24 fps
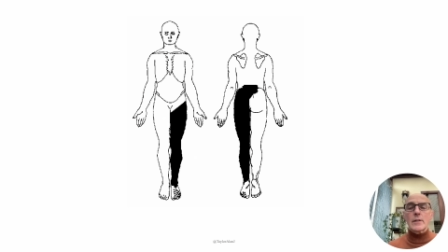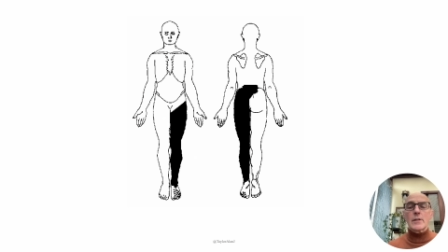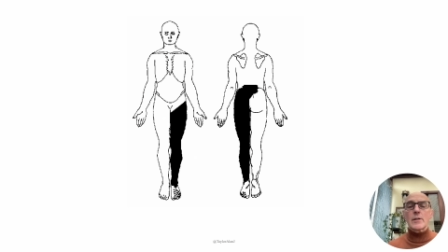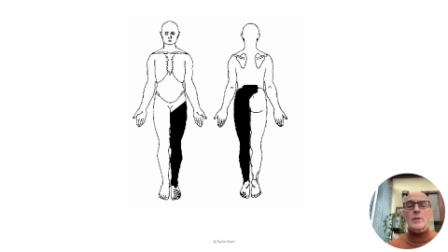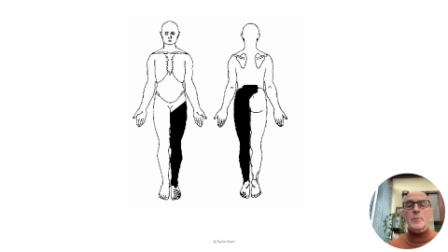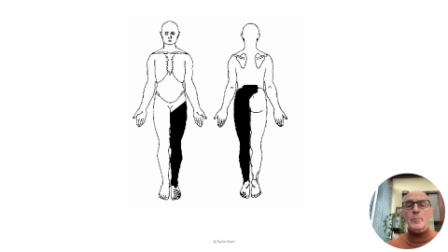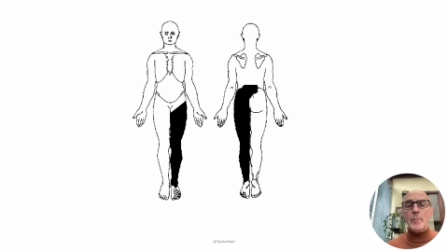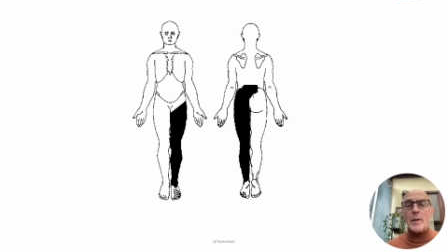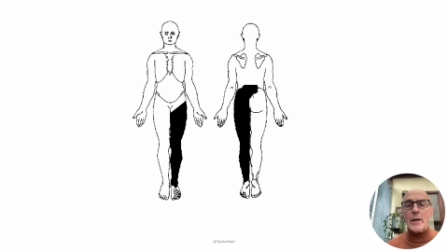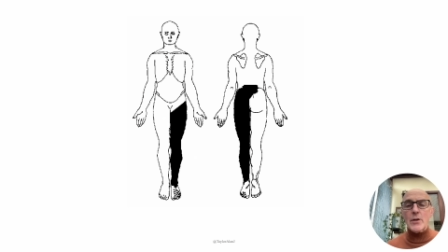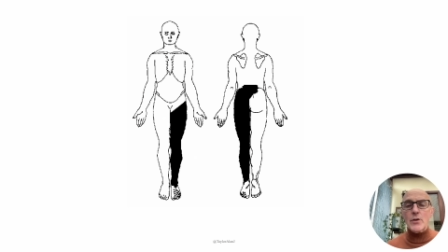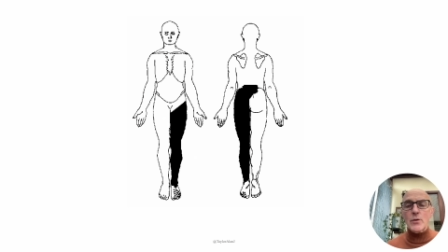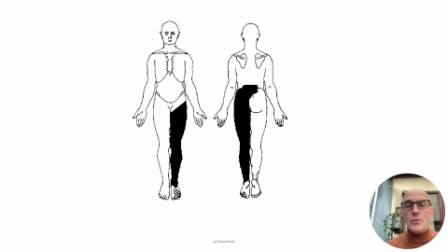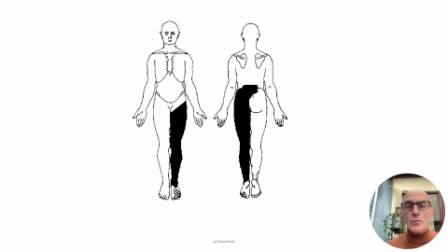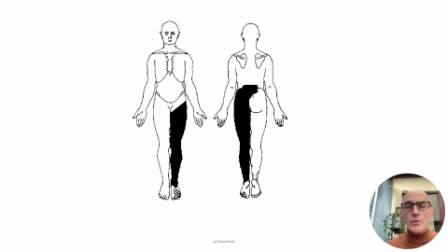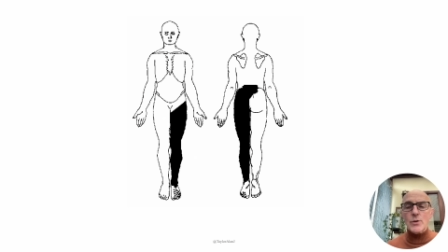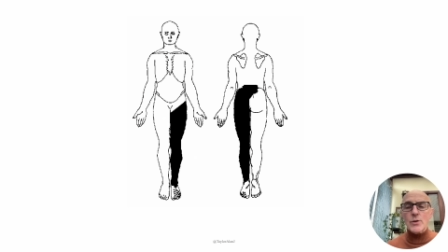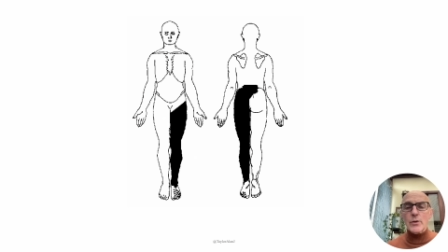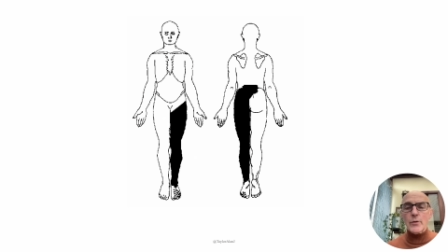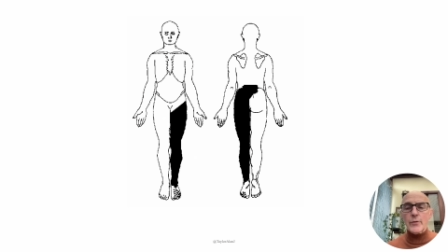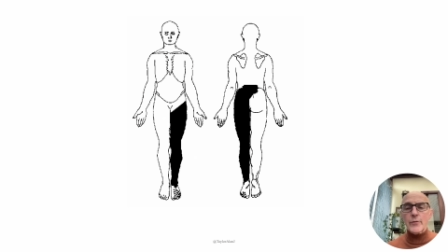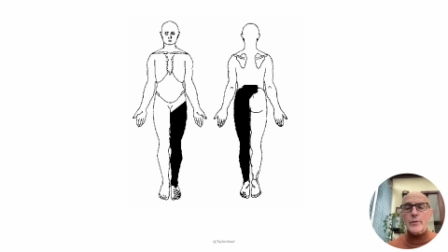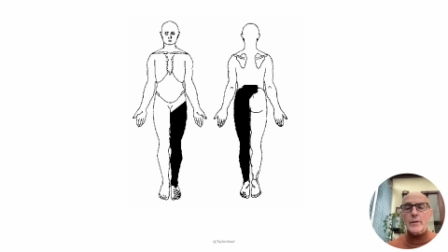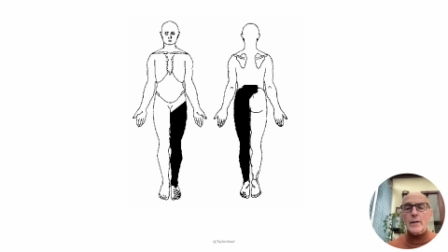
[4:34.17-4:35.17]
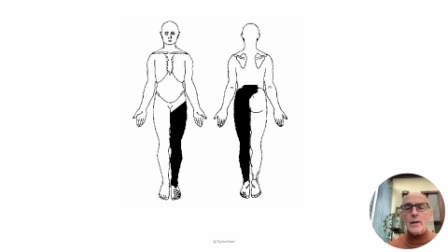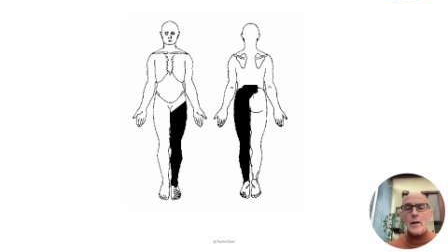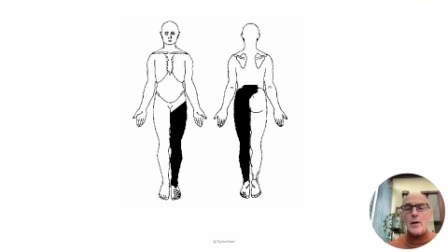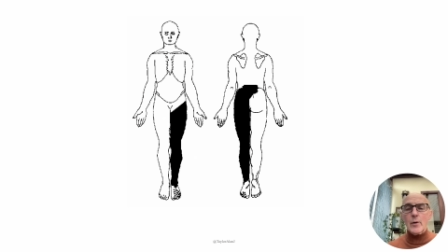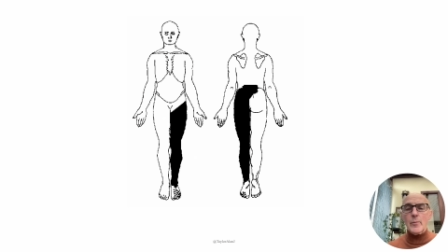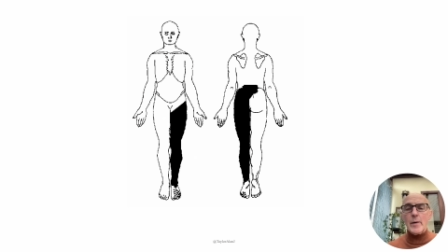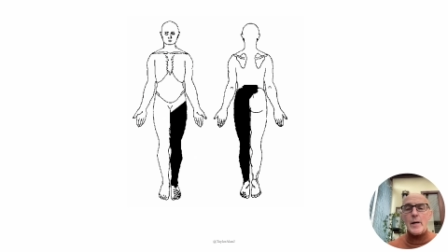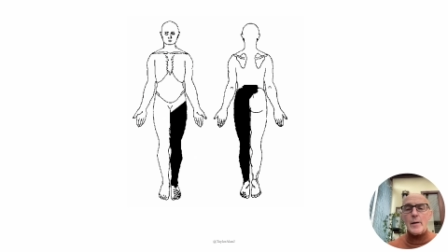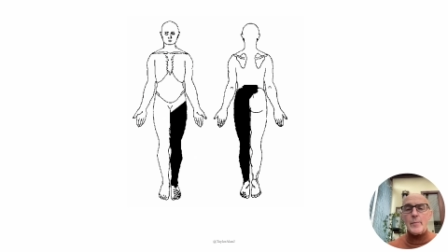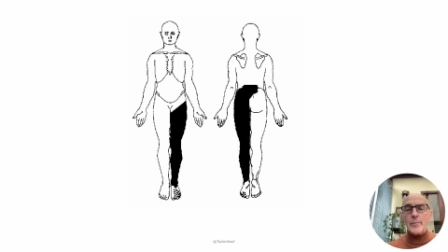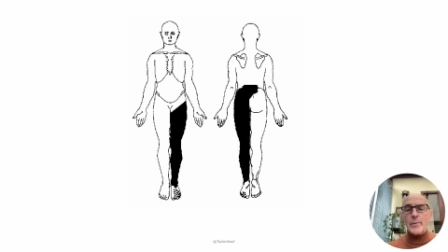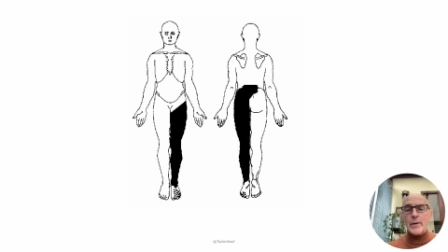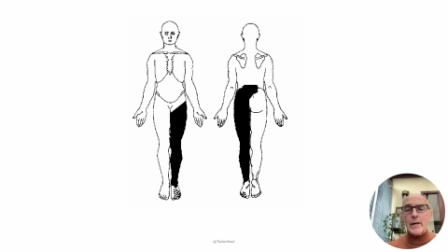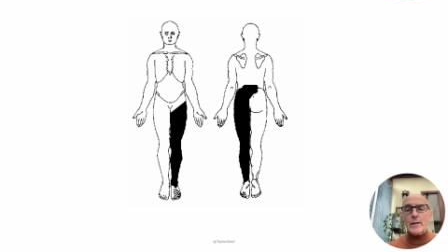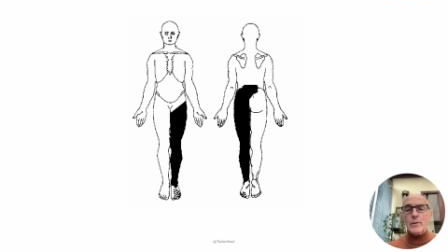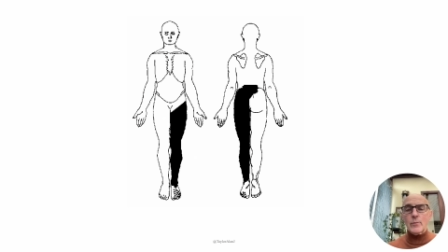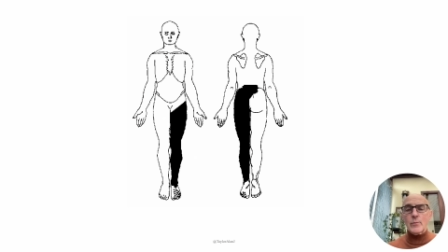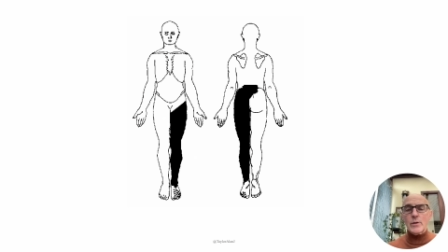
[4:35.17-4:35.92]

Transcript: this patient was suffering low back pain,